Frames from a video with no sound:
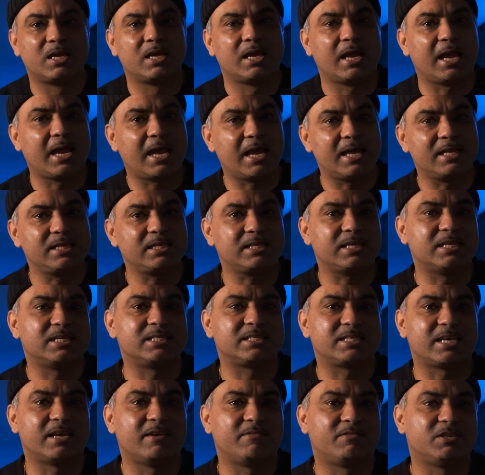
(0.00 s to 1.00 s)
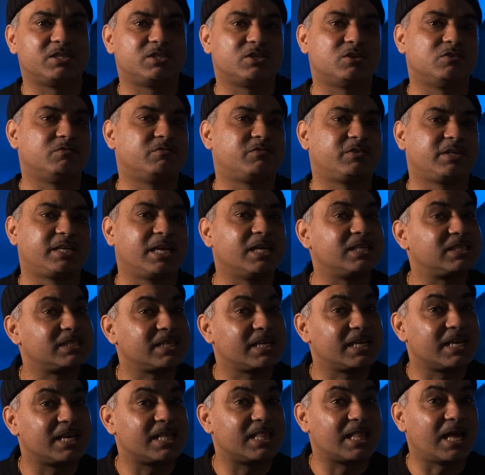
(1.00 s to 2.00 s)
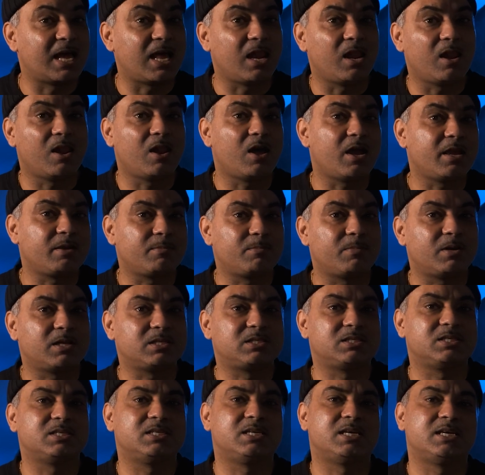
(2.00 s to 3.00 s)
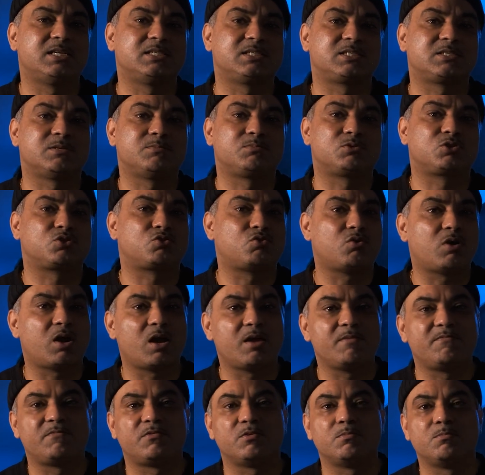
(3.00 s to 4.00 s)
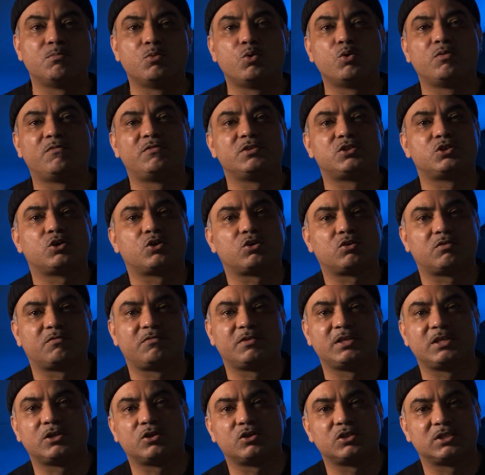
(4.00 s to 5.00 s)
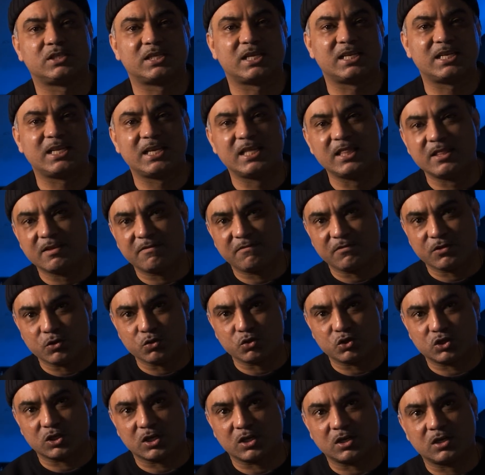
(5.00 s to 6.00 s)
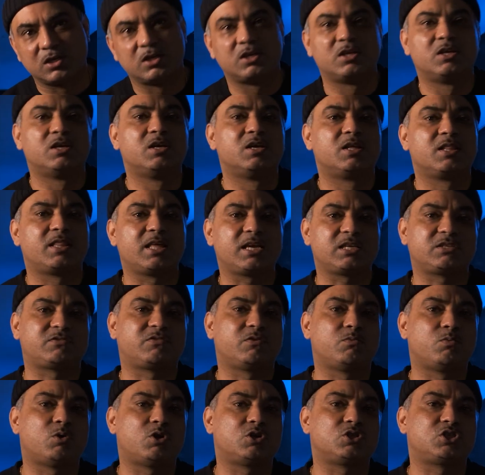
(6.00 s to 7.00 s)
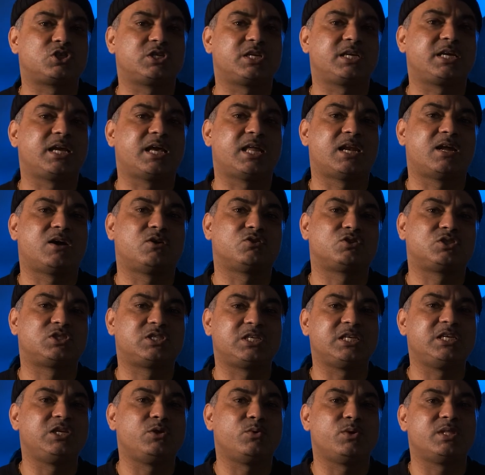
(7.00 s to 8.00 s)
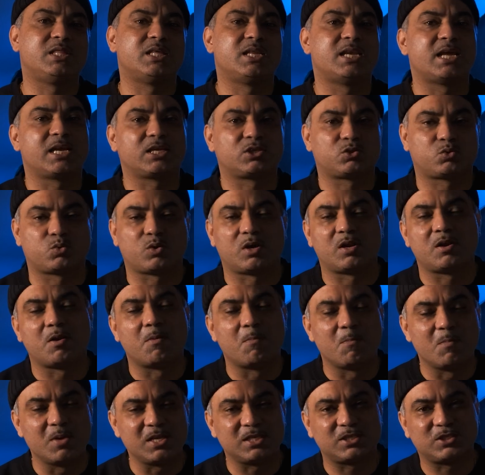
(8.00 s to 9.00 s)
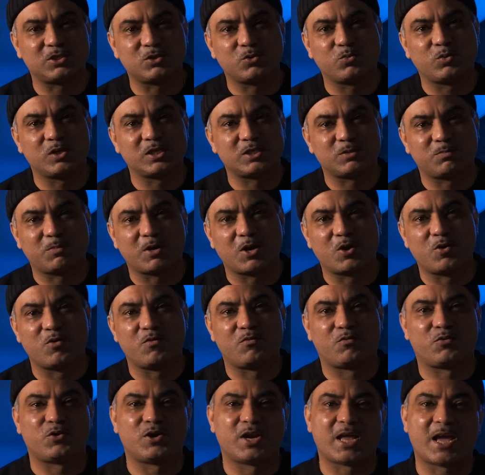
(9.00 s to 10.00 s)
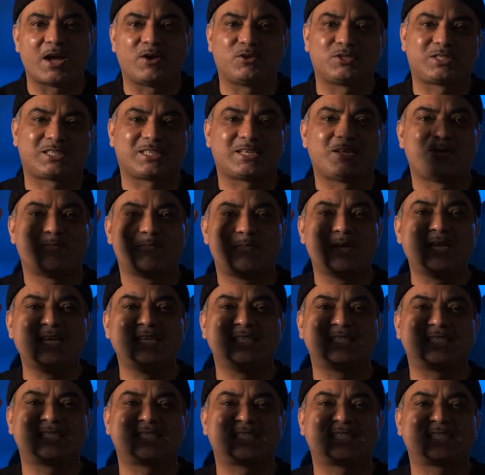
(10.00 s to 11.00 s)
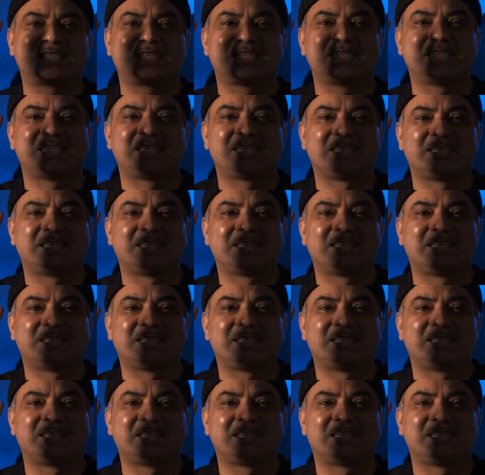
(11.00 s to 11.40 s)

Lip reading: And as ever, don't forget to hit that like button and subscribe for more photography content in the future. Thanks for watching and I'll see you in the next one. Mr. Whisper over and out. Peace.